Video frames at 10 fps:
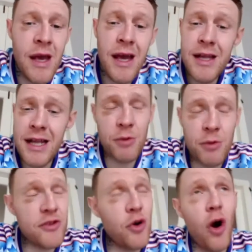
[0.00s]
Yeah, there was
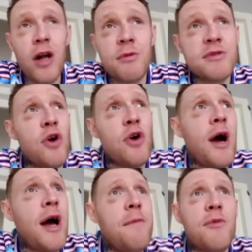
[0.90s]

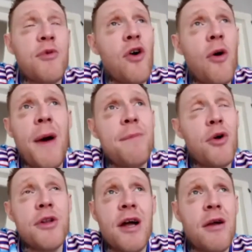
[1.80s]
no bad
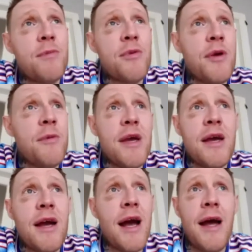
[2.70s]
blood there between
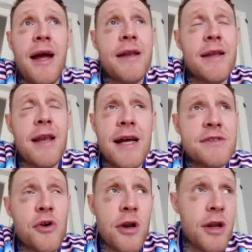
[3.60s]
me and the lads,
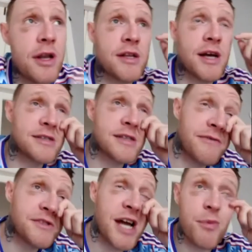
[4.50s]
Gunnan and Stephen Sharp.